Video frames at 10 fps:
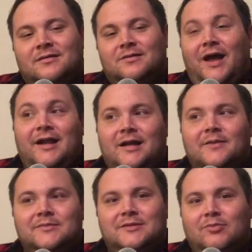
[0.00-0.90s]
lining
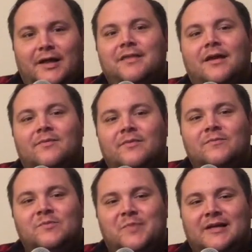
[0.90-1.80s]
up to play them
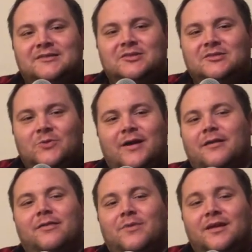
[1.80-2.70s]
best 2 out of
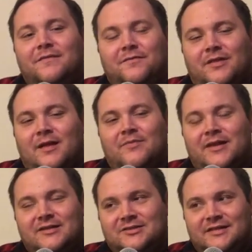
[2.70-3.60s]
3 for them.
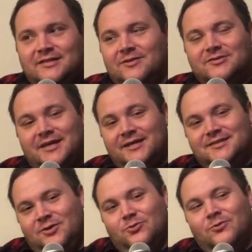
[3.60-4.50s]
They just need to go take
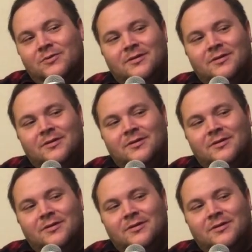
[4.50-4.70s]
2.